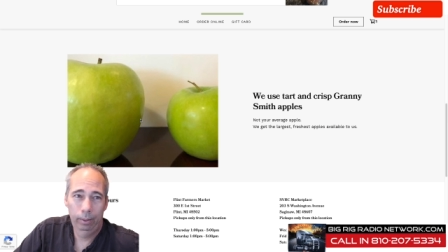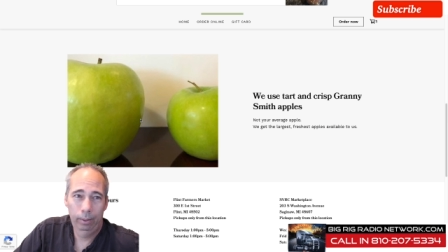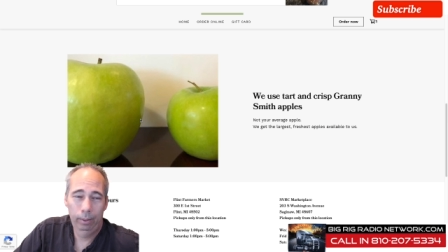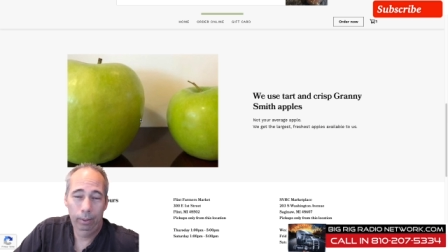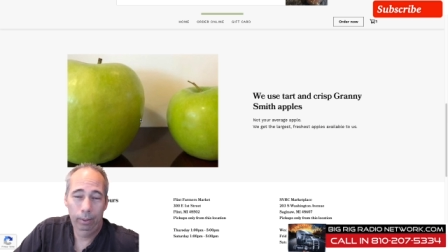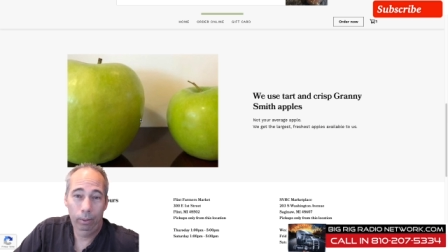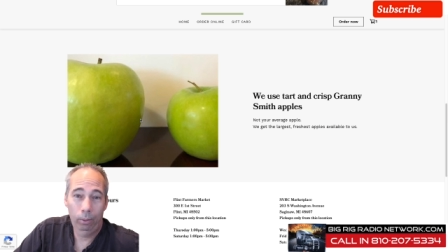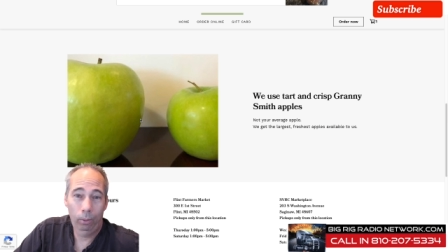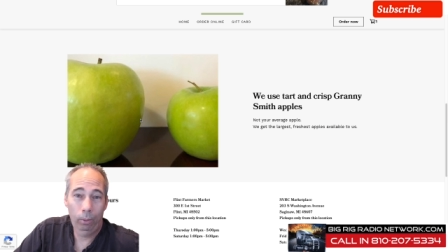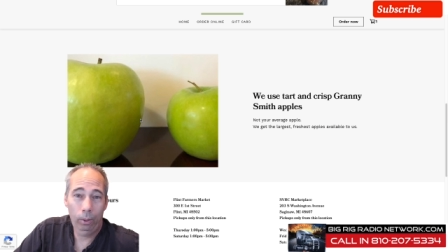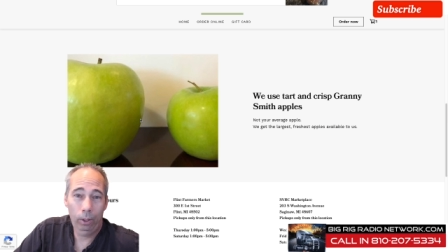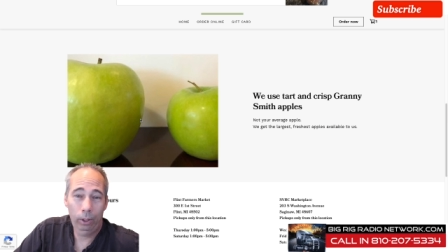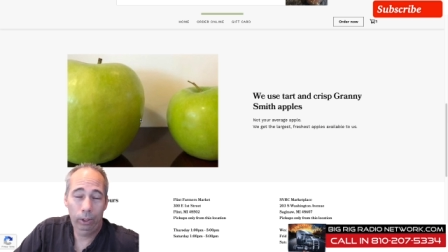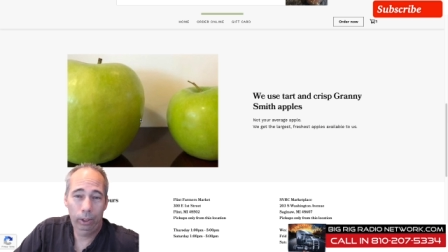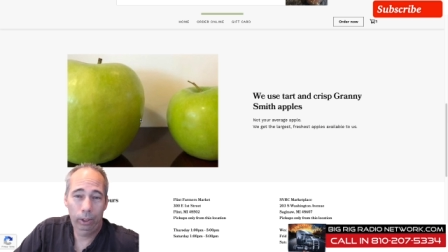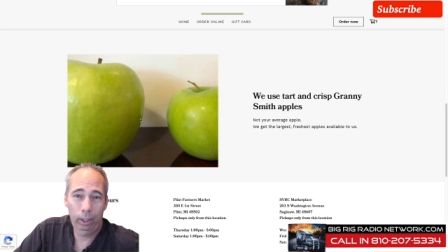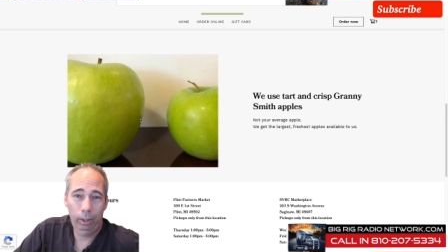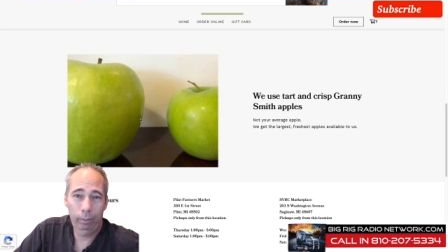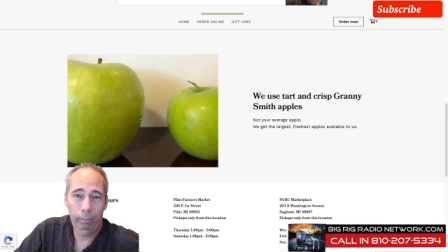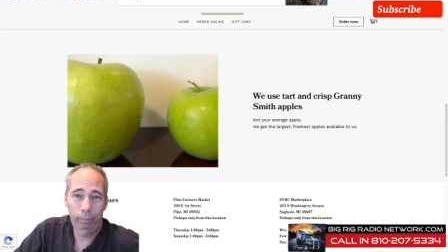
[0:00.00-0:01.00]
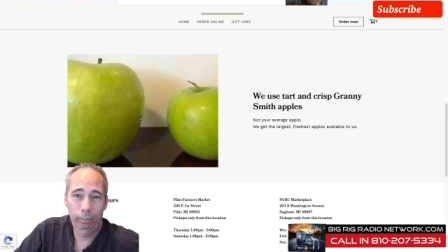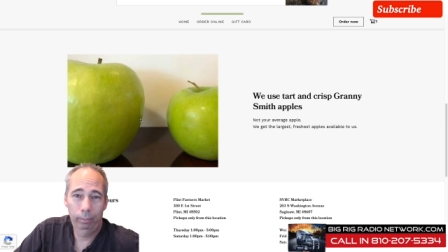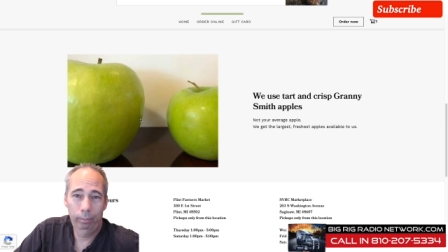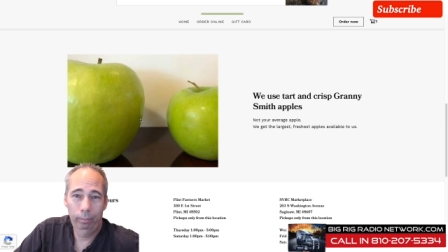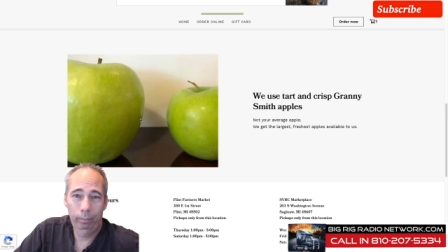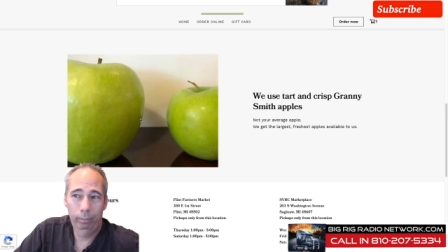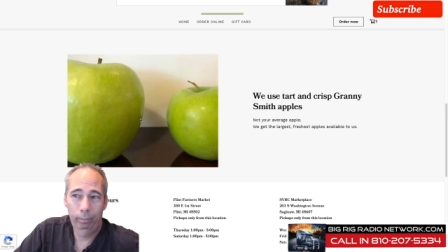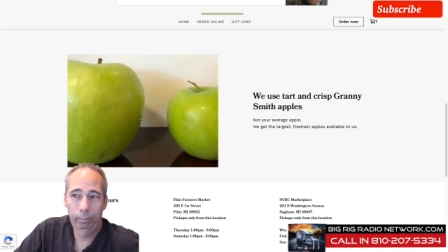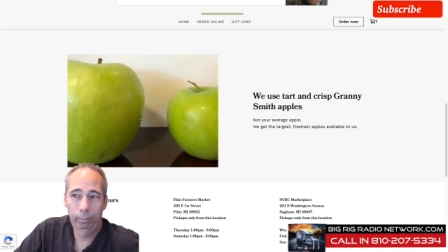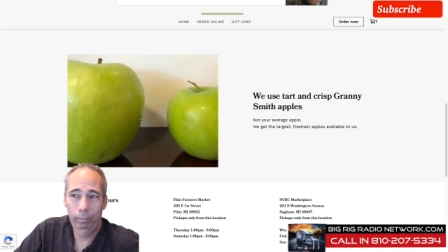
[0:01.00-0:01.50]
Order some.
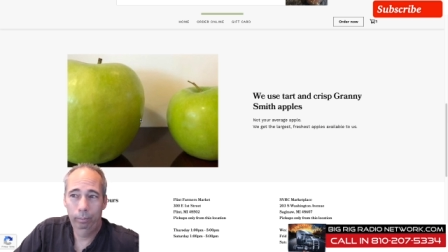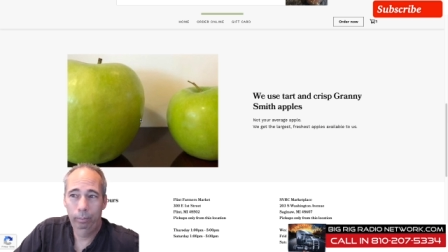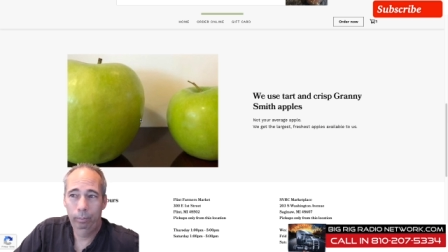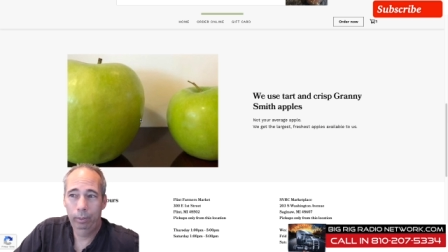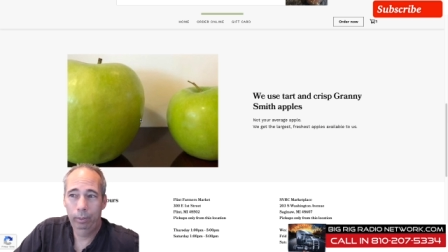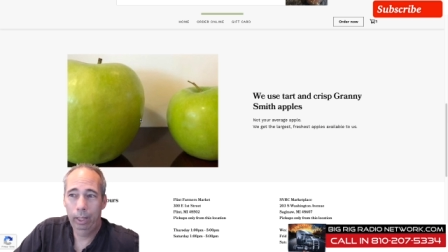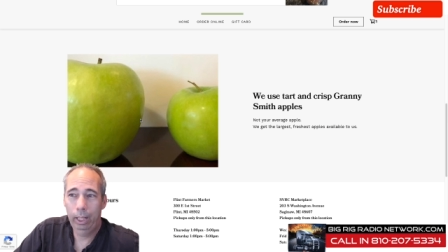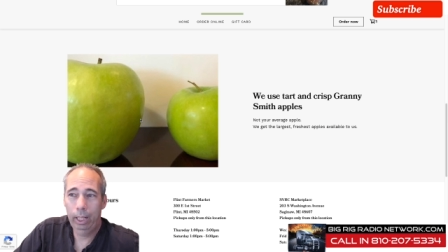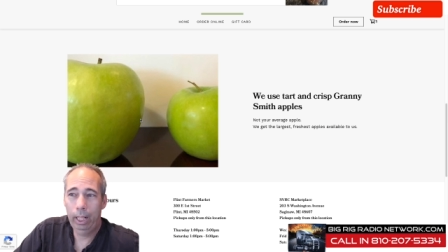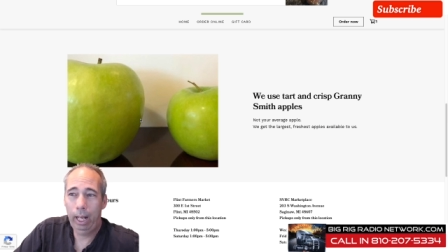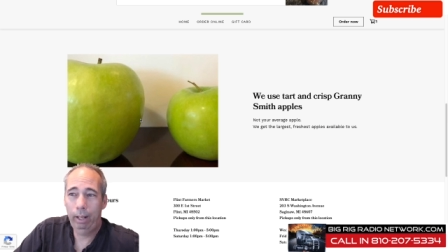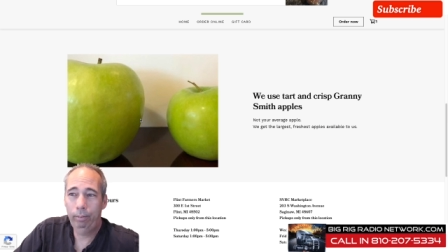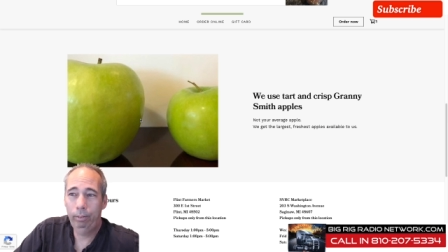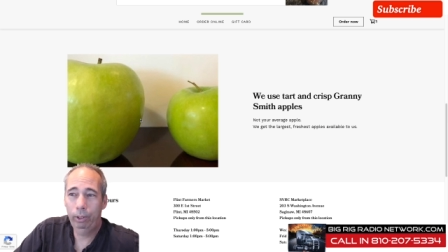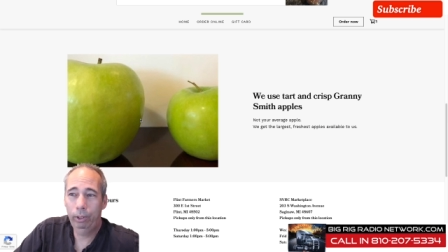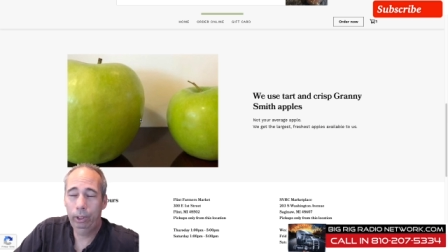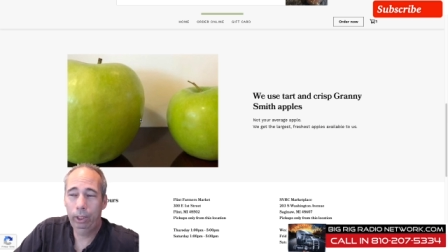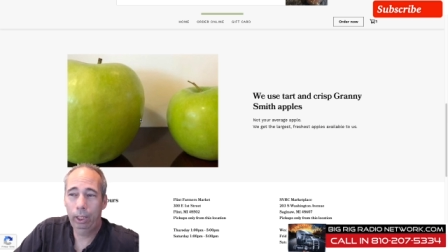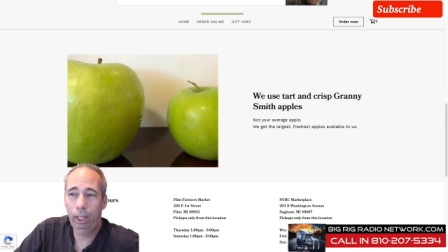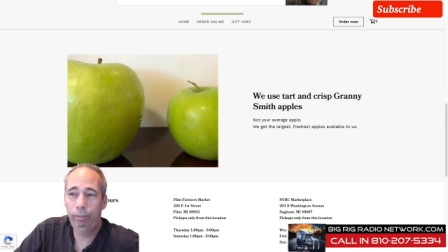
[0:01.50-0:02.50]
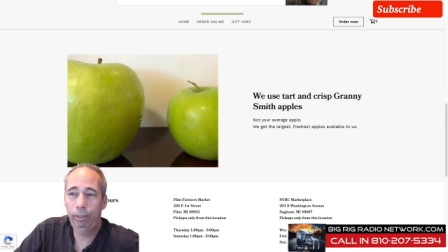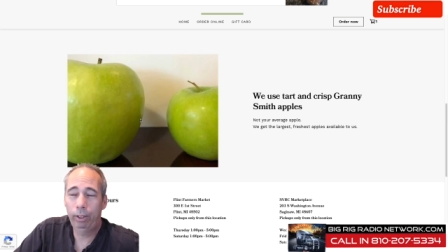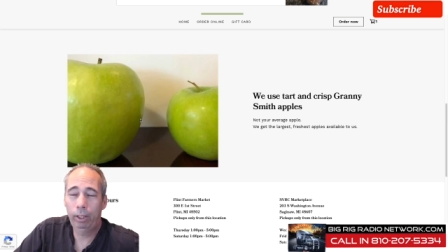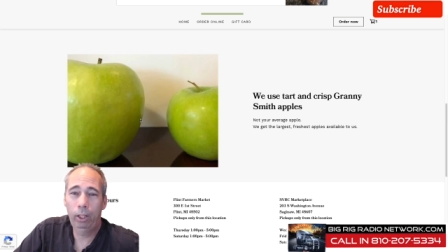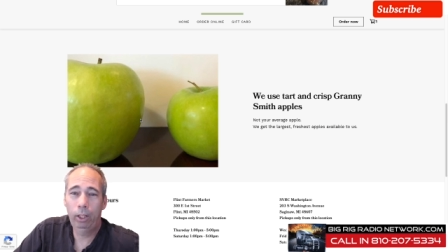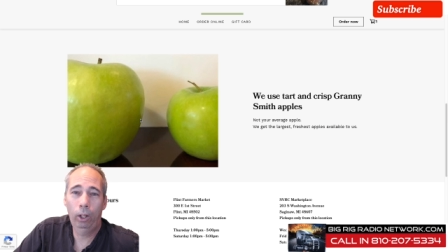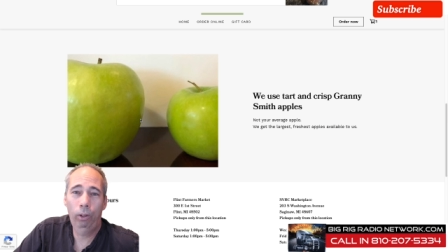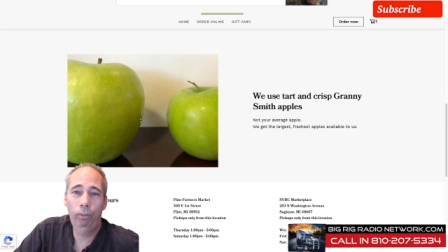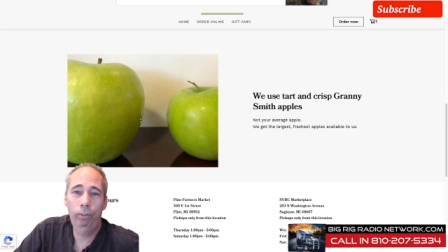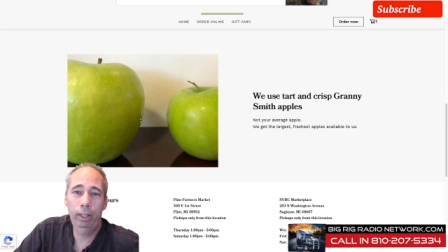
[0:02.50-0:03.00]
And have yourself a
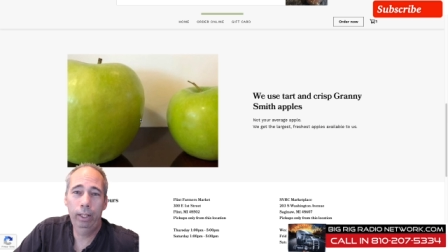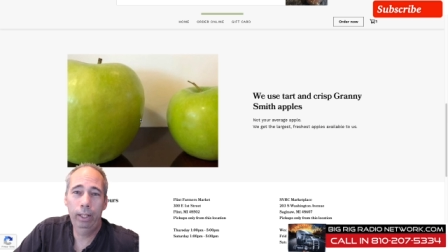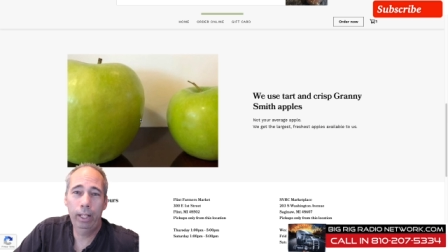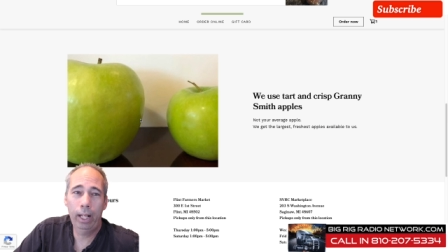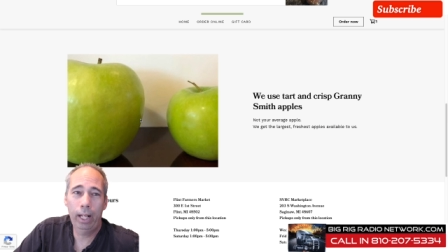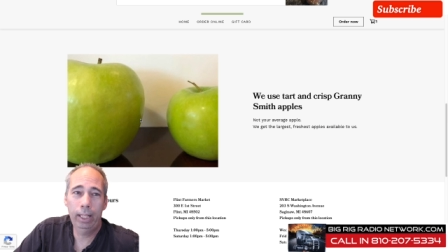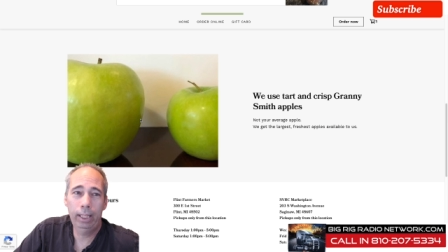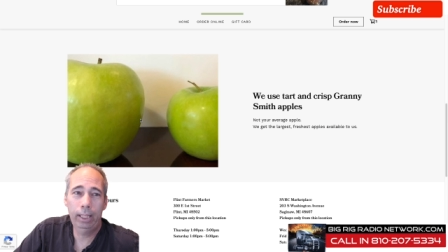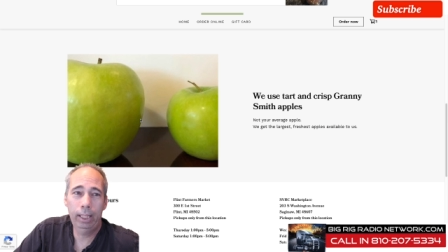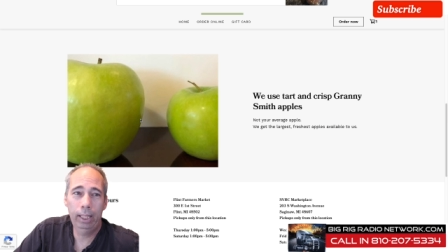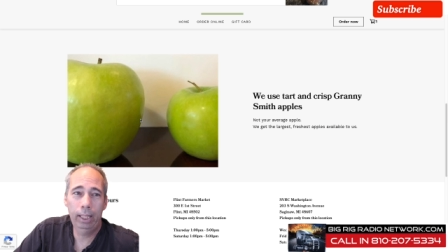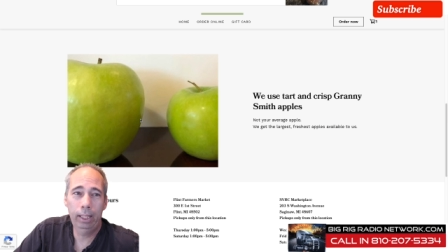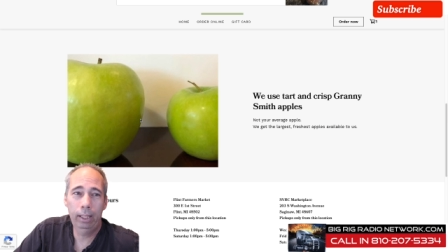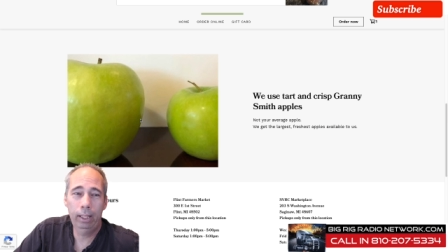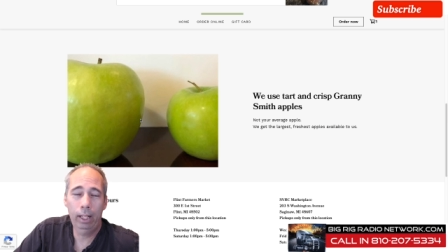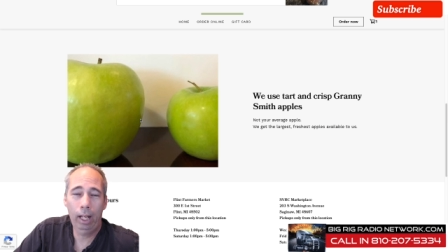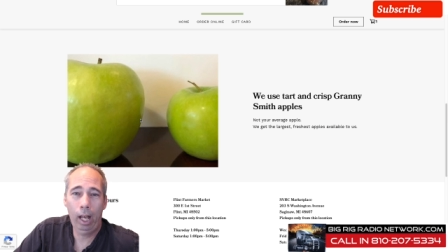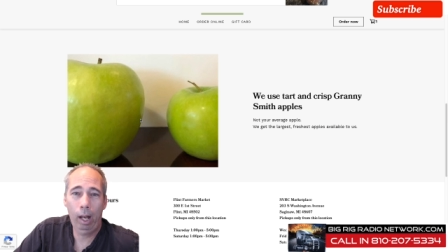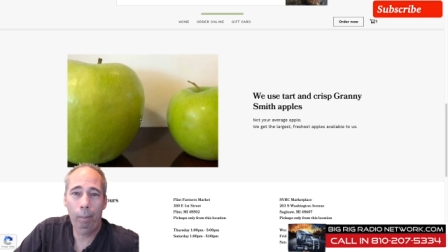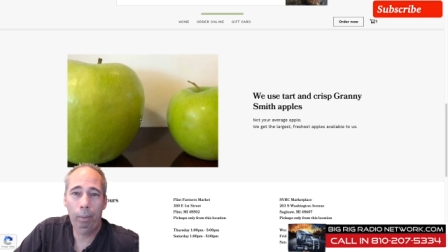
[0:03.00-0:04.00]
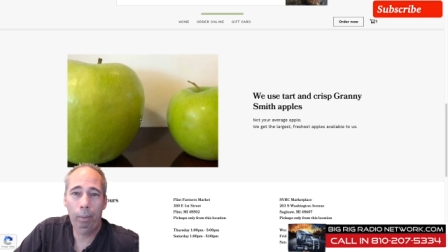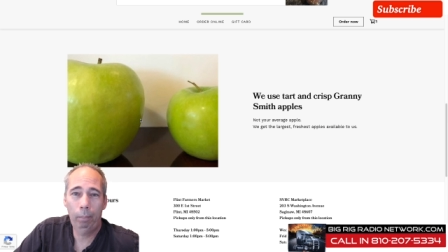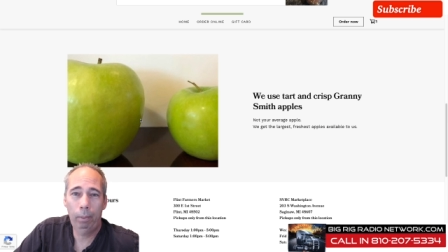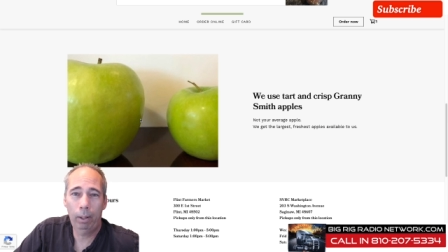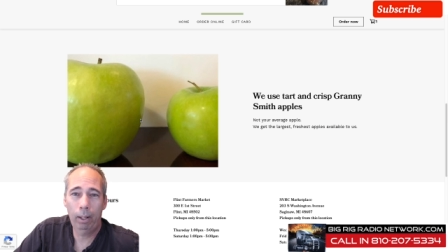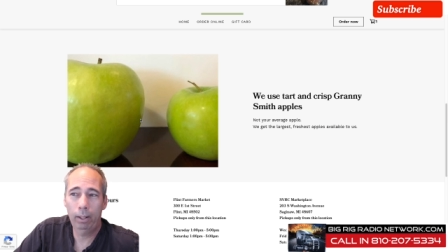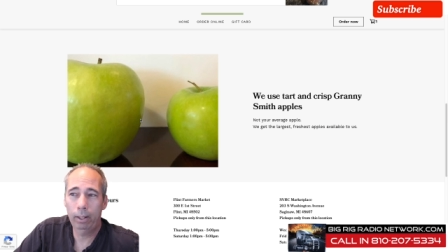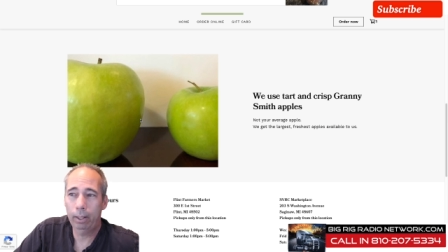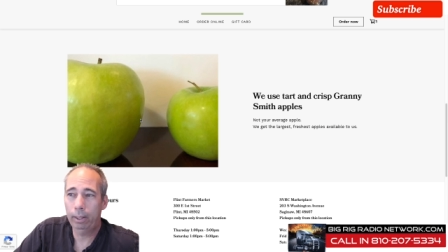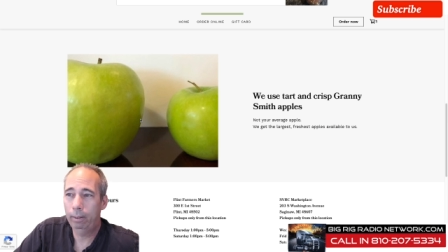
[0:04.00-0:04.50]
COVID 19 apple
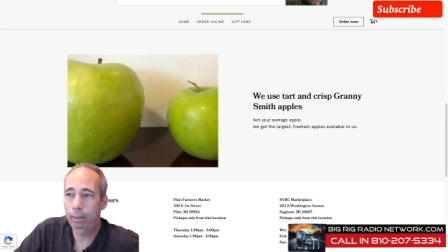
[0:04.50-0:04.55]
party.